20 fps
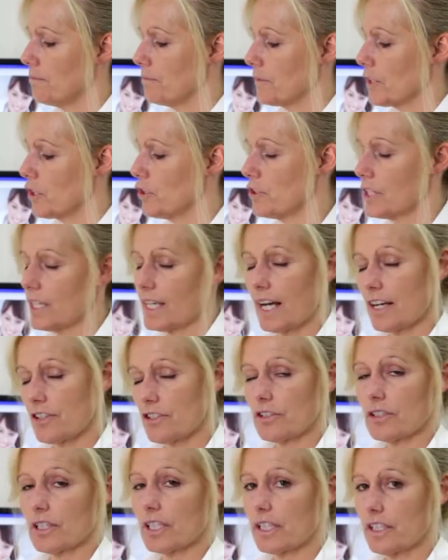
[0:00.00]
you can
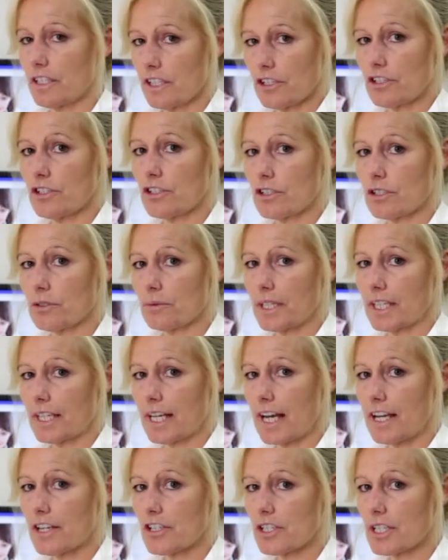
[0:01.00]
ask your clinician to
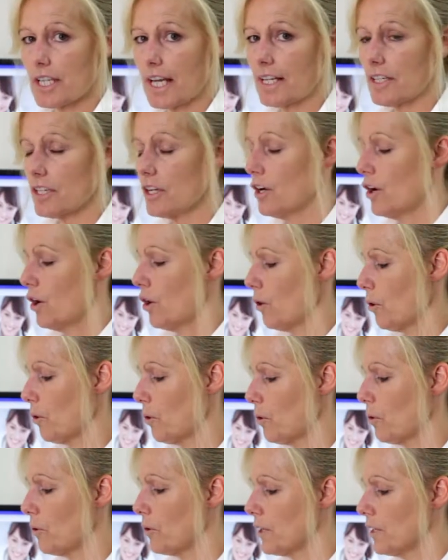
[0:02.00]
engage that,
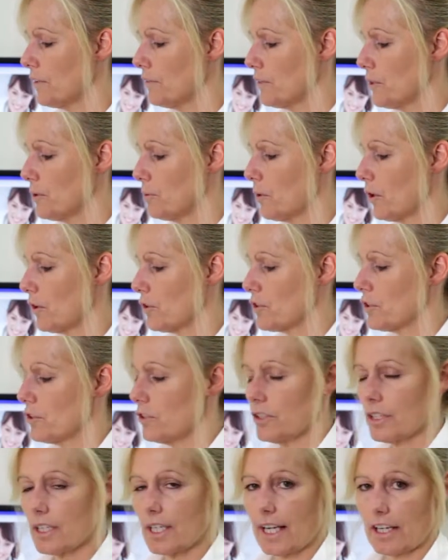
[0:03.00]
or if you want,
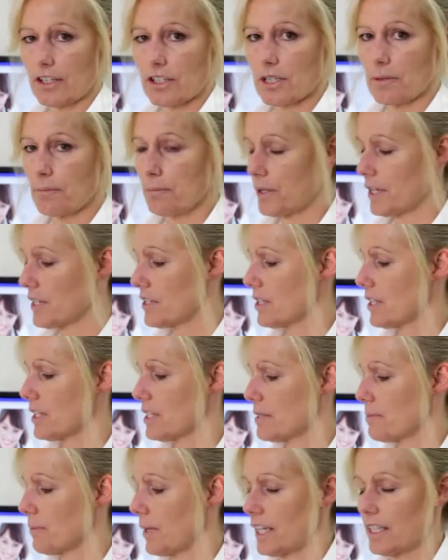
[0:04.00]
you can actually press
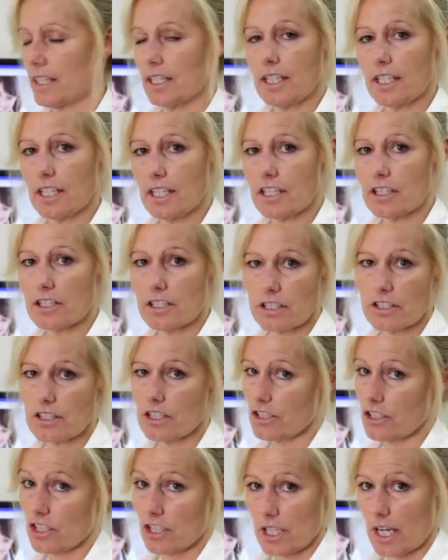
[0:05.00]
this button here to
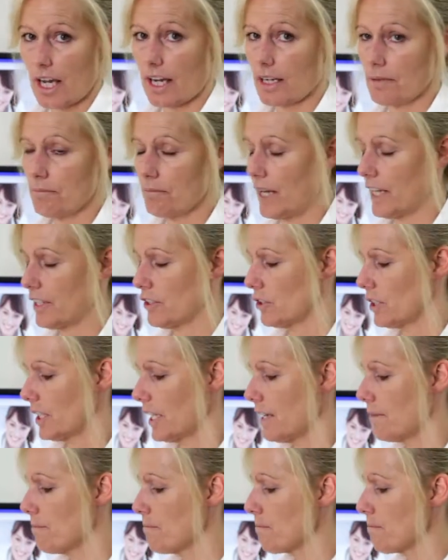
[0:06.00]
just start it manually.